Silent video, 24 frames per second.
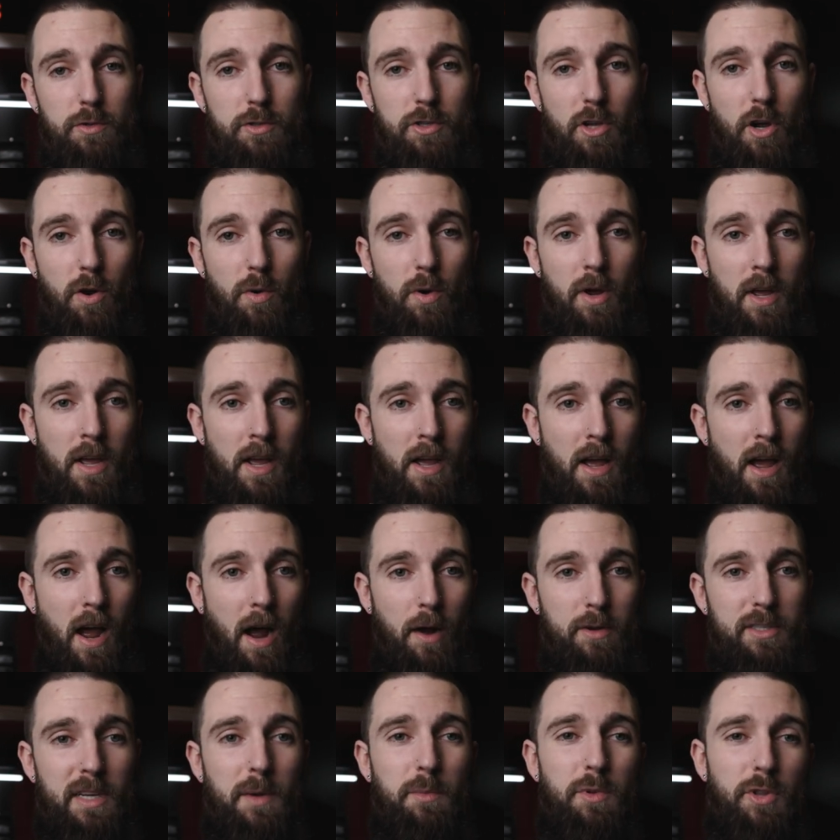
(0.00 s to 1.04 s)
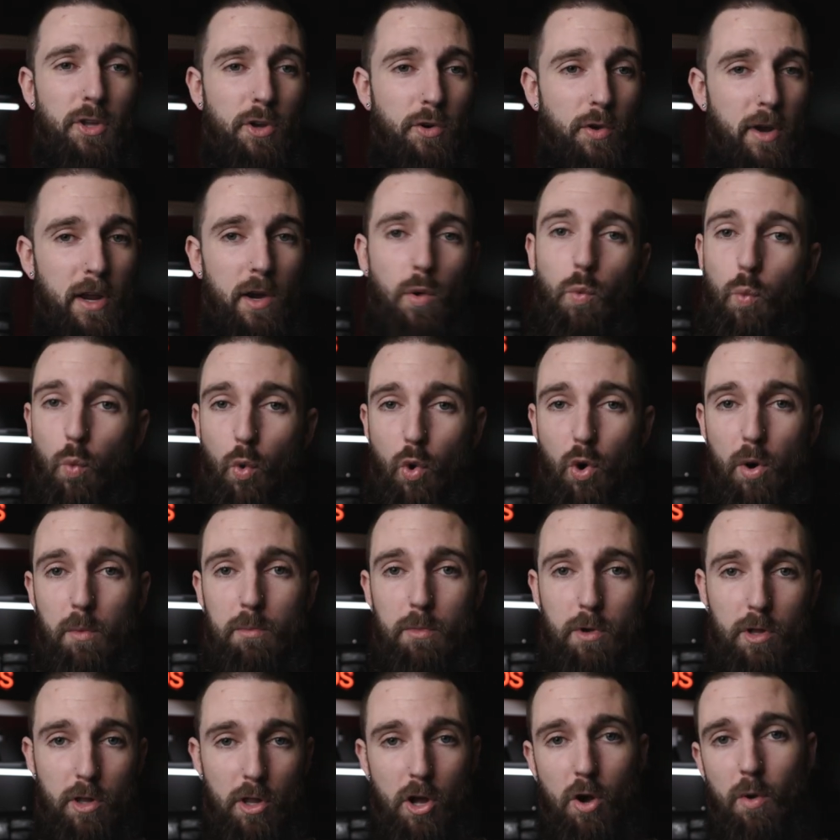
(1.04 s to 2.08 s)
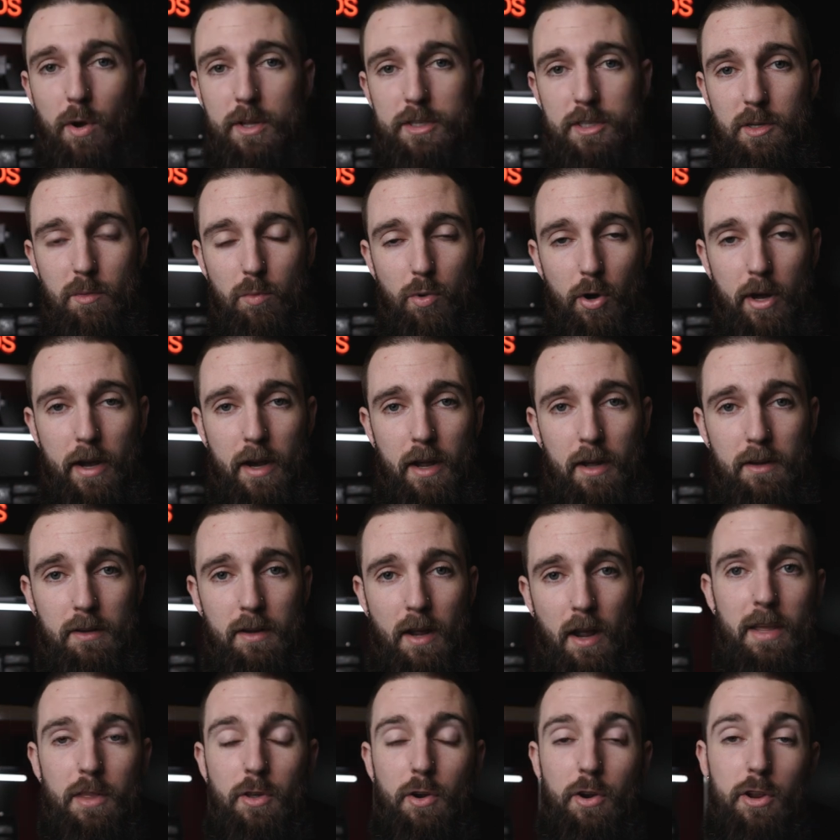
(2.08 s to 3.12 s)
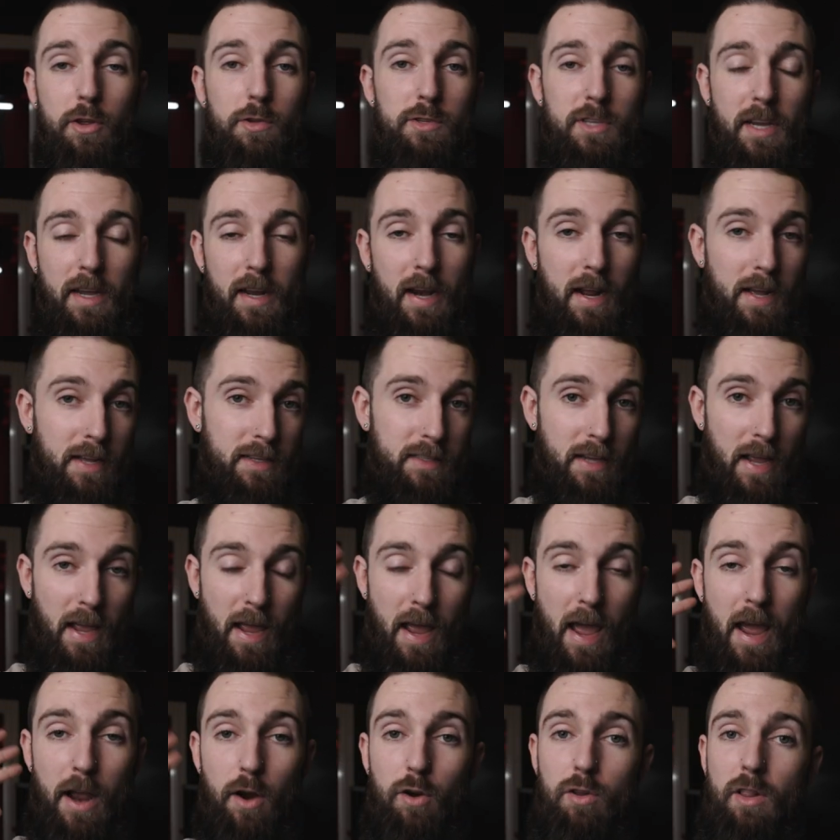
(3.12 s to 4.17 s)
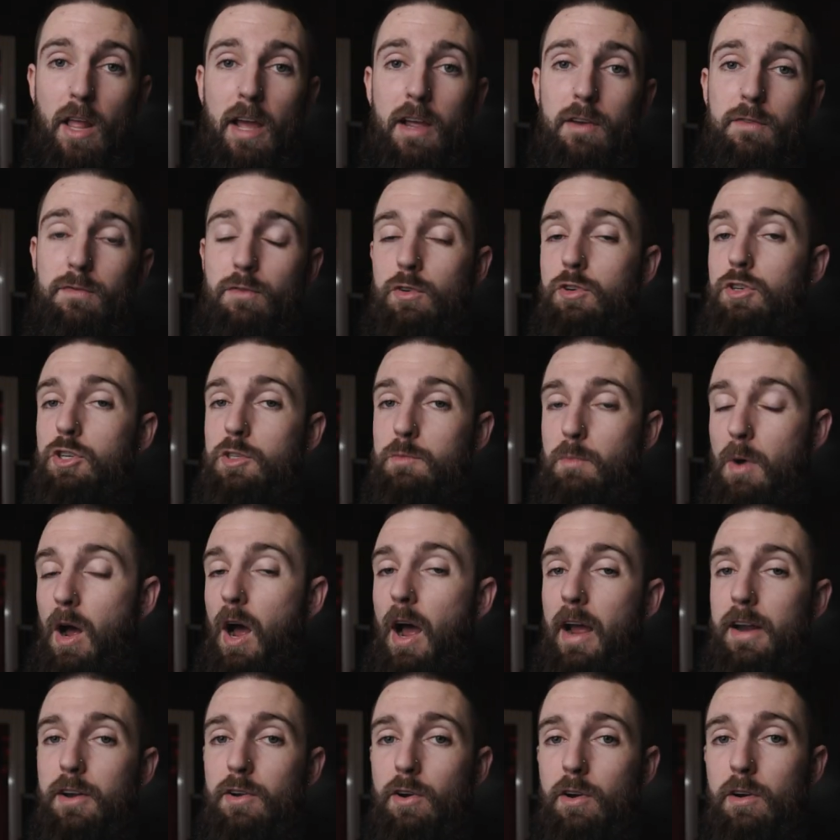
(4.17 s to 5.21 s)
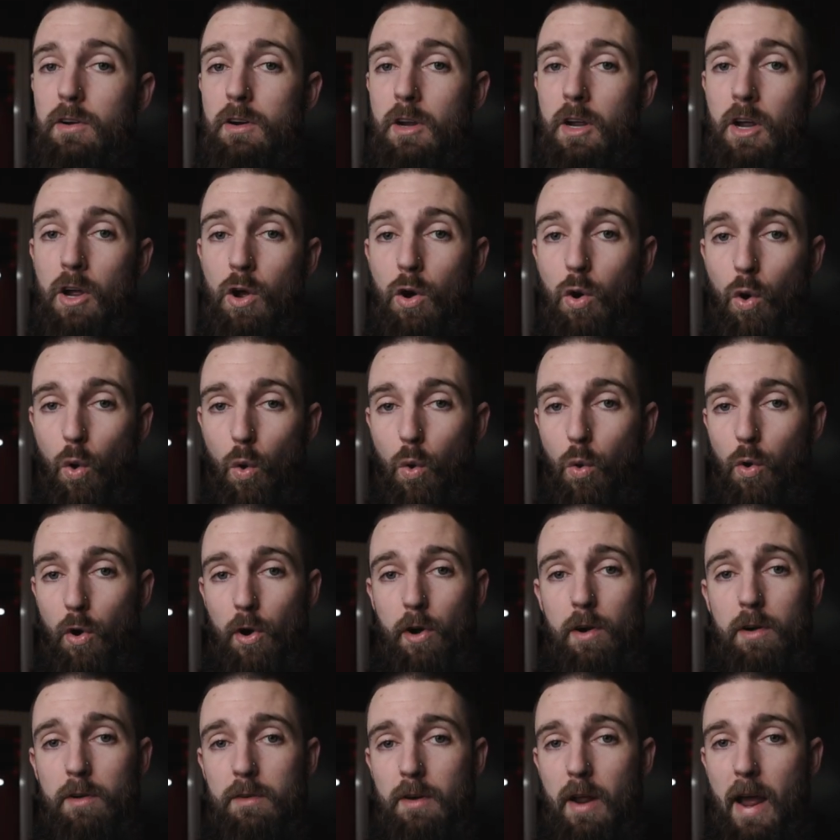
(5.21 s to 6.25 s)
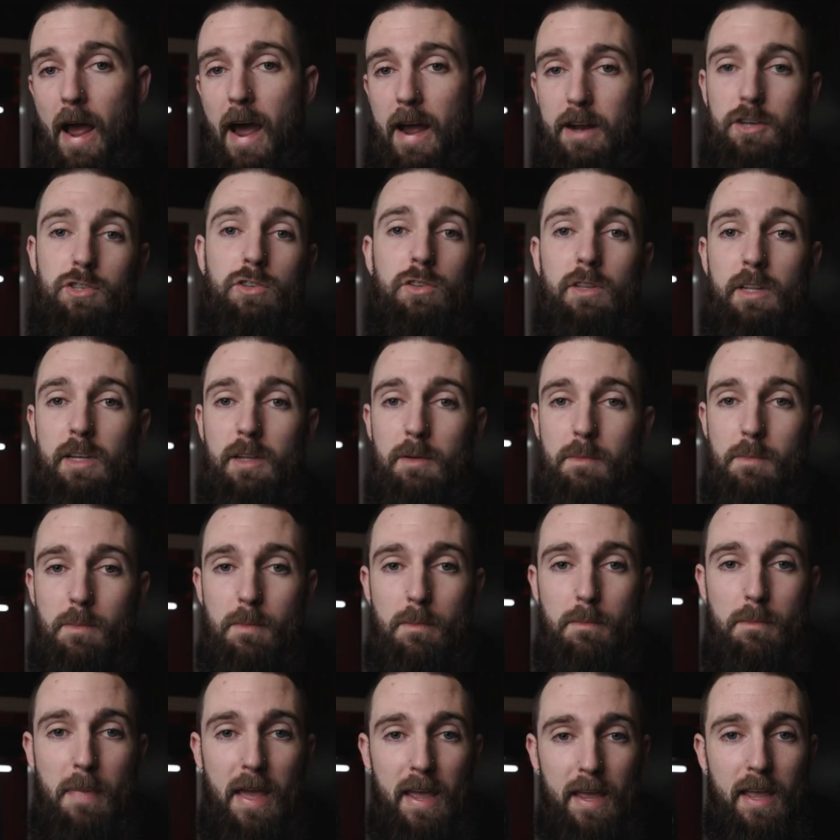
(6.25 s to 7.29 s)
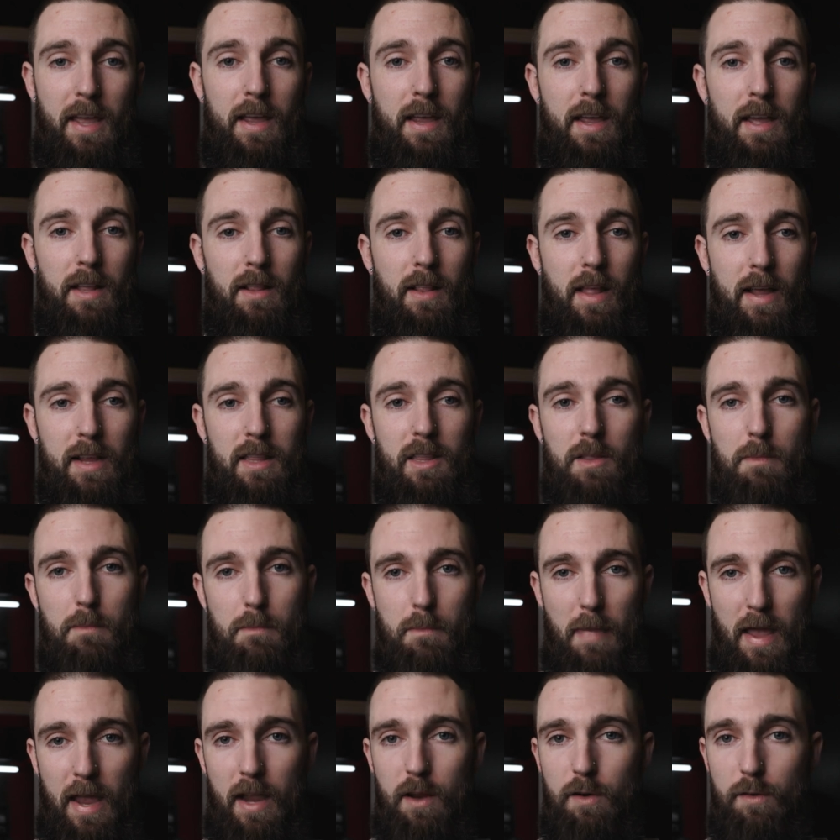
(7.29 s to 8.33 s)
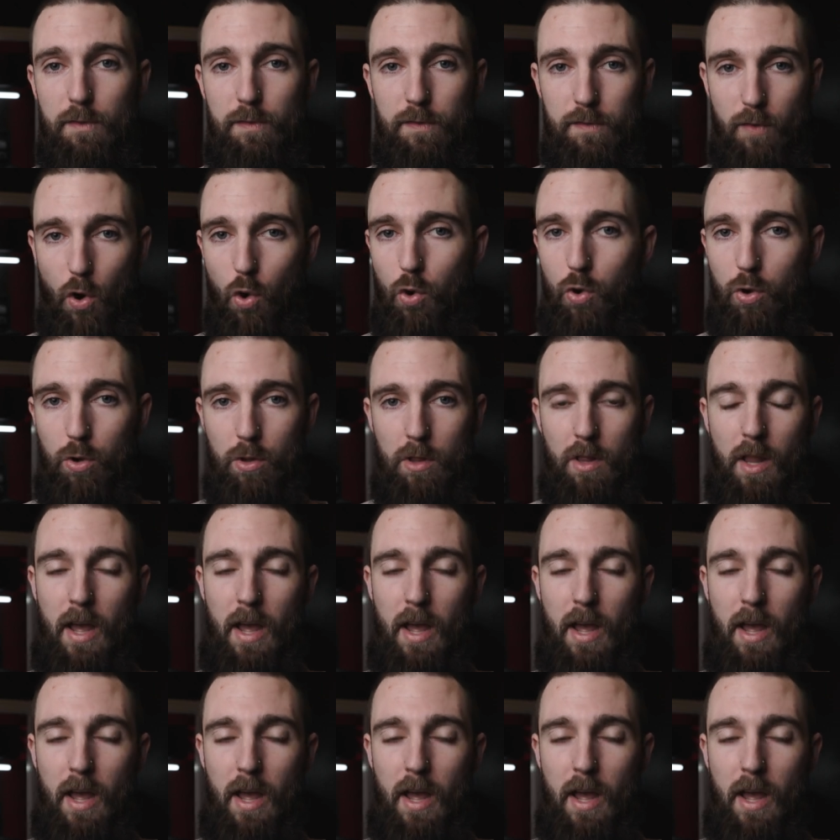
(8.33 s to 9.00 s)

So I was able to create a warm glow on Sabrina, either using it as a hair light for just behind her, or actually making it like the main focal